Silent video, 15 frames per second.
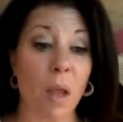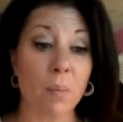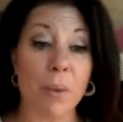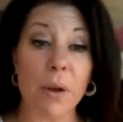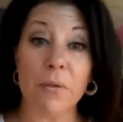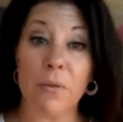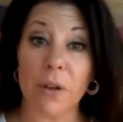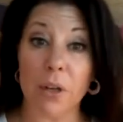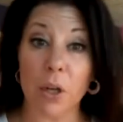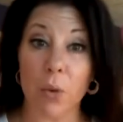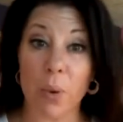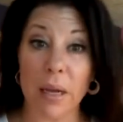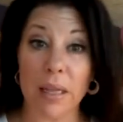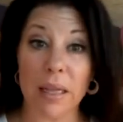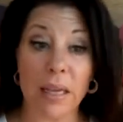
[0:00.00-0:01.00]
But very
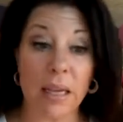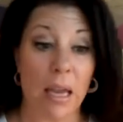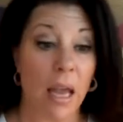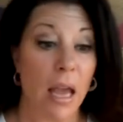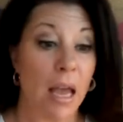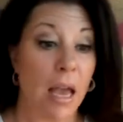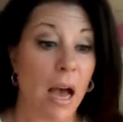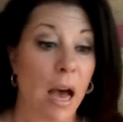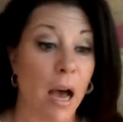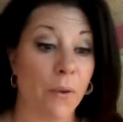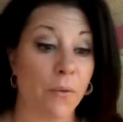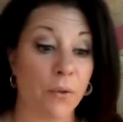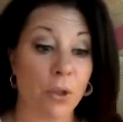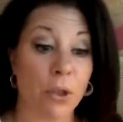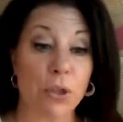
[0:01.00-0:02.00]
quickly,
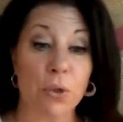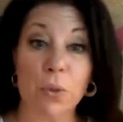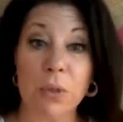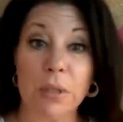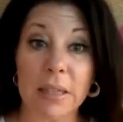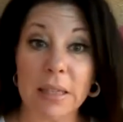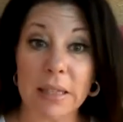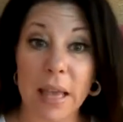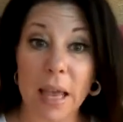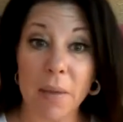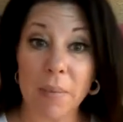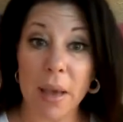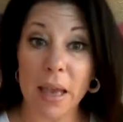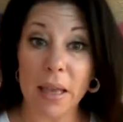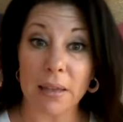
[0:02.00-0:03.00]
um, first through six
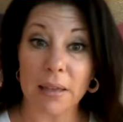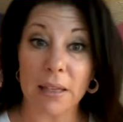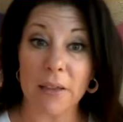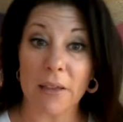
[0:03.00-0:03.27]
campaigns,